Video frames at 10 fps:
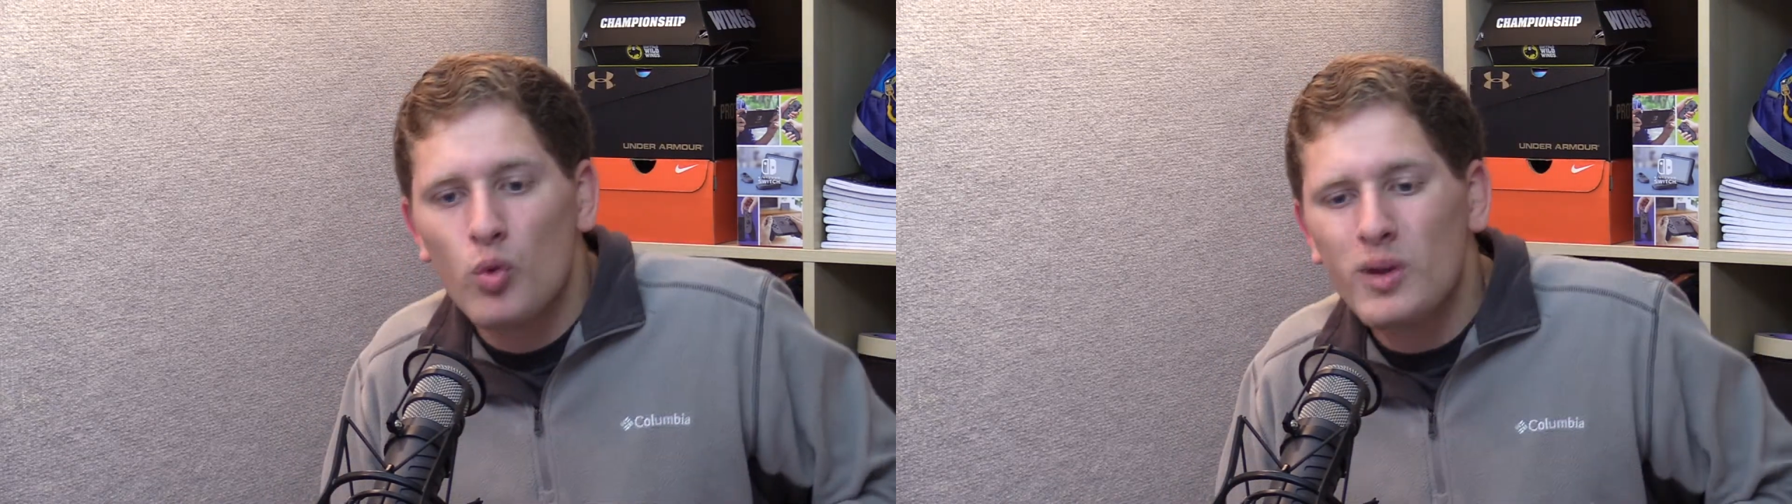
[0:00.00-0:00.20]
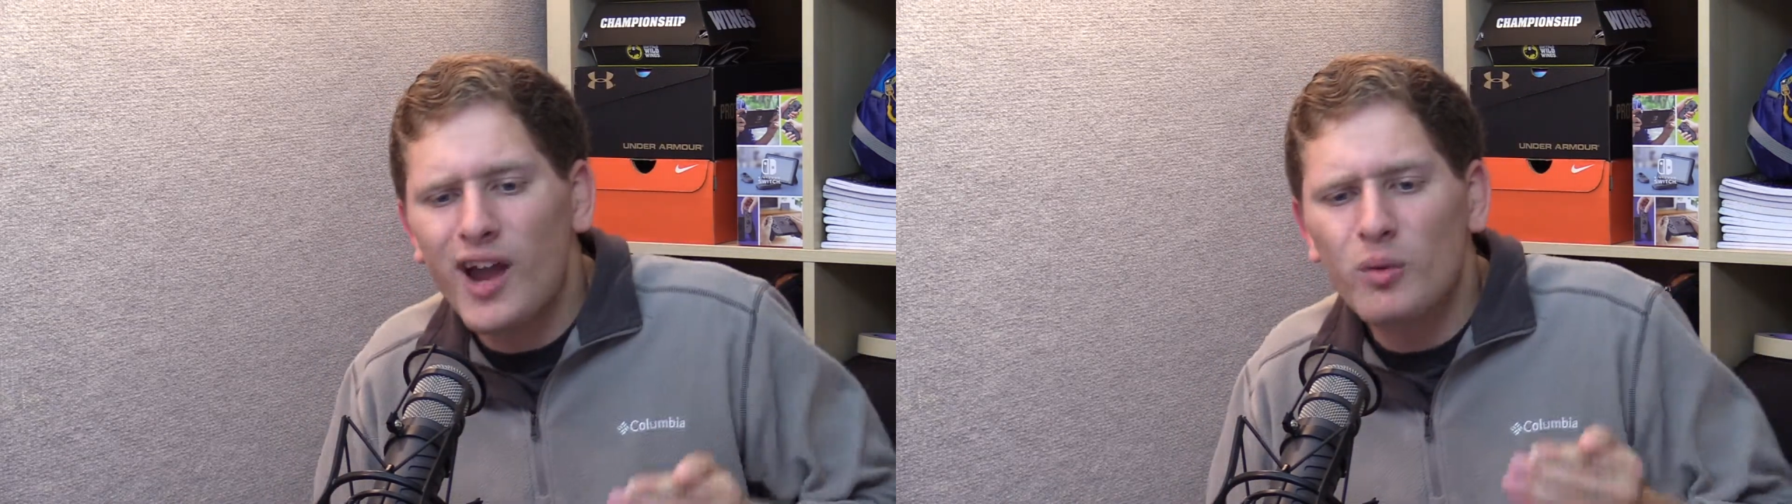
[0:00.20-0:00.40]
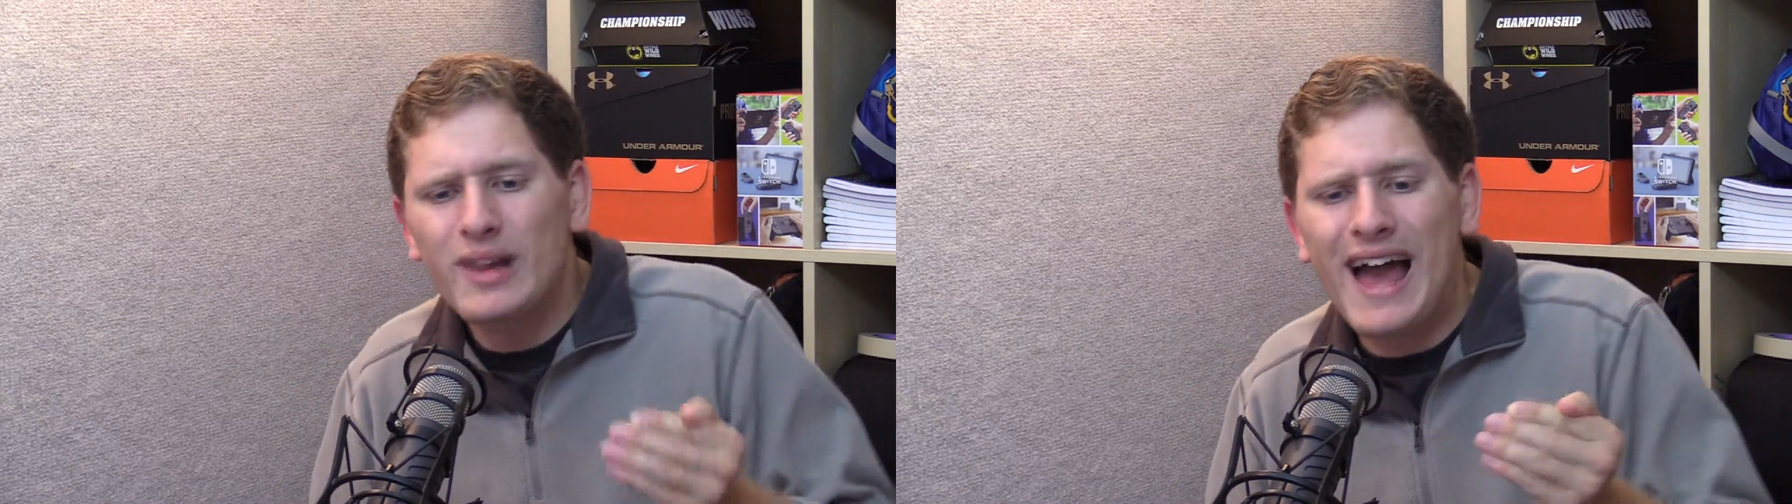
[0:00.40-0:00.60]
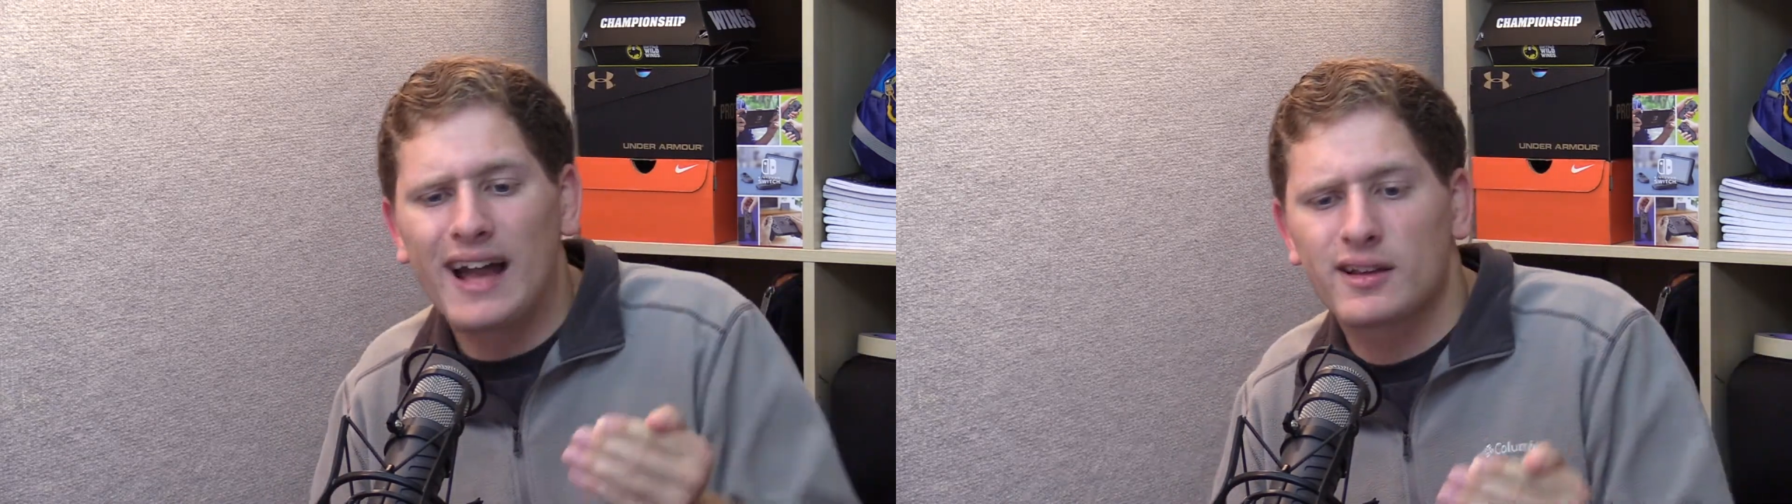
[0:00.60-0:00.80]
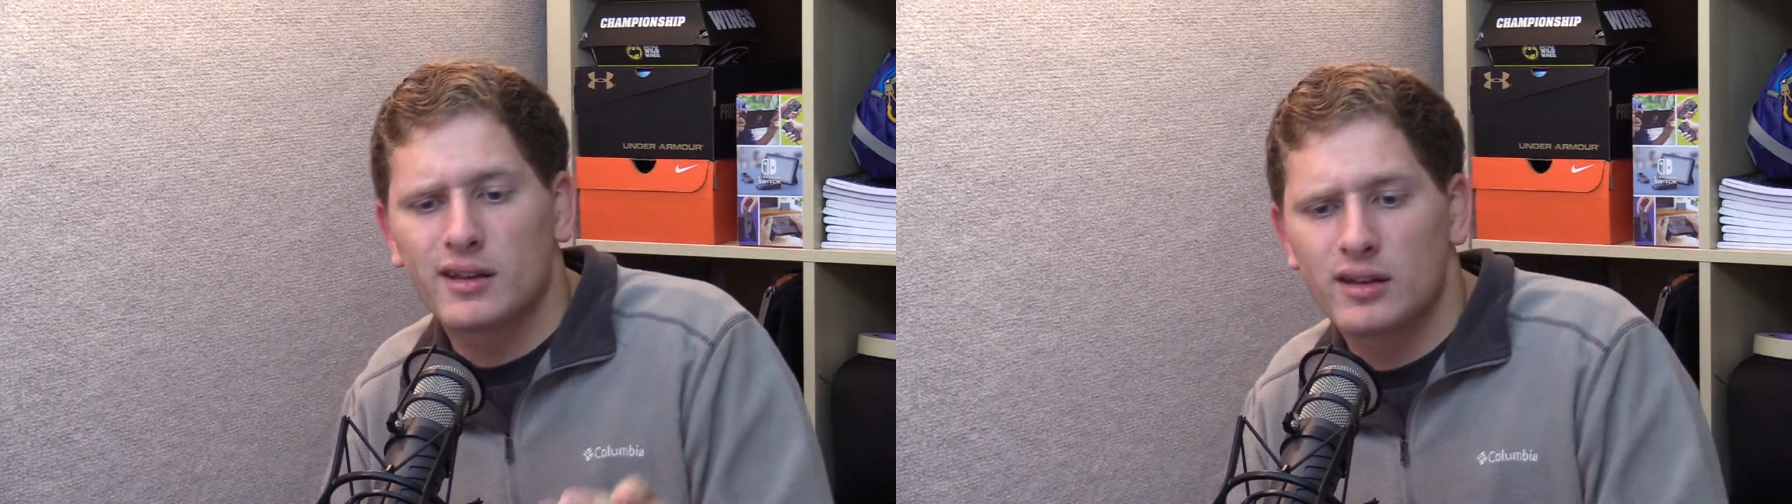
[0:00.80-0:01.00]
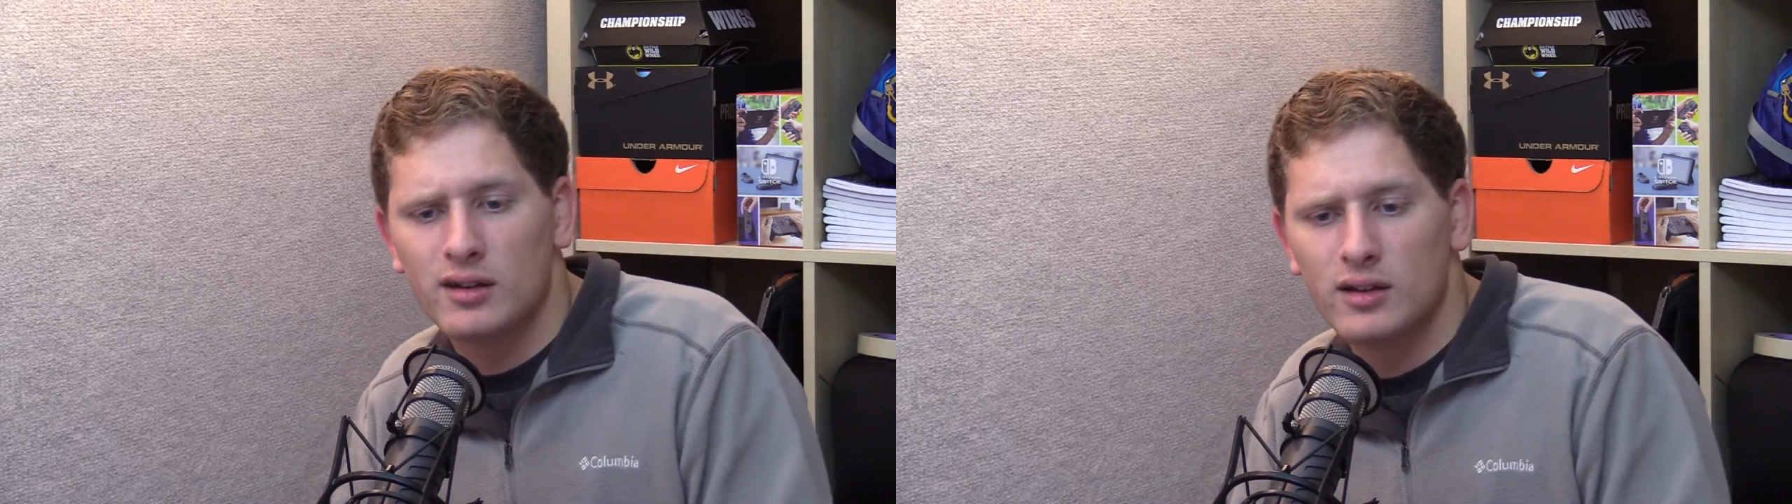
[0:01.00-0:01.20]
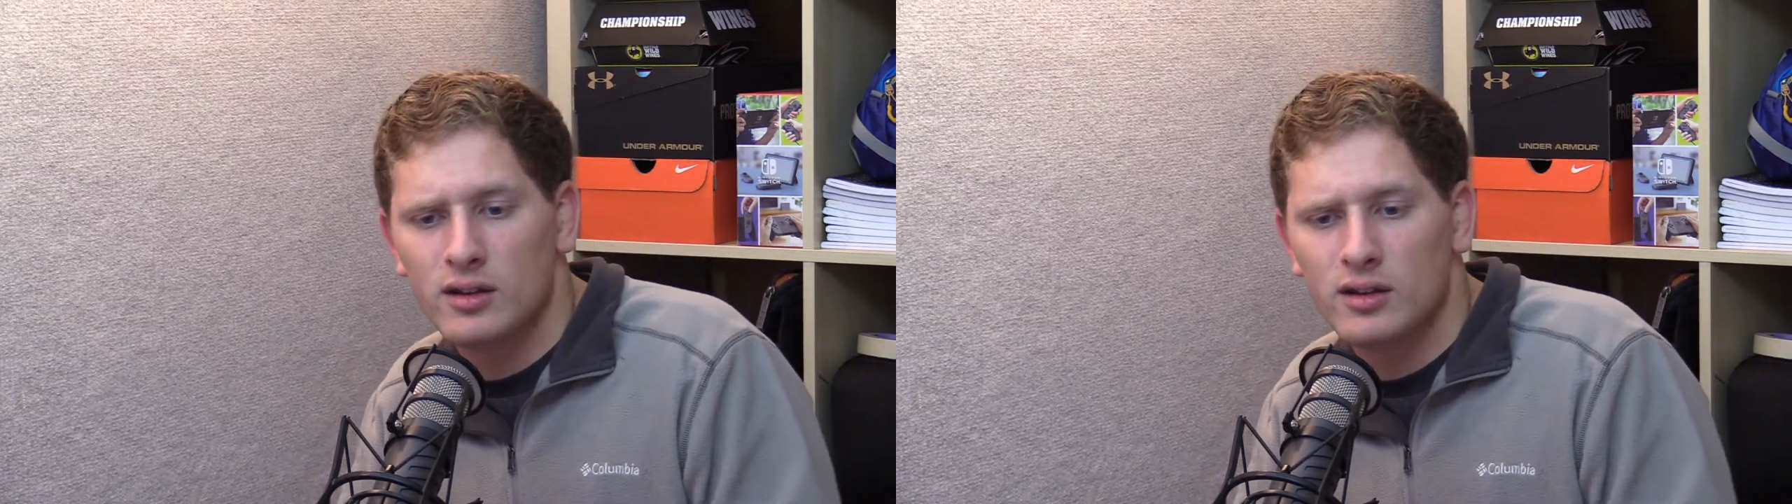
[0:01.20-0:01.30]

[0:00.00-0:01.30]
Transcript: We got to relax.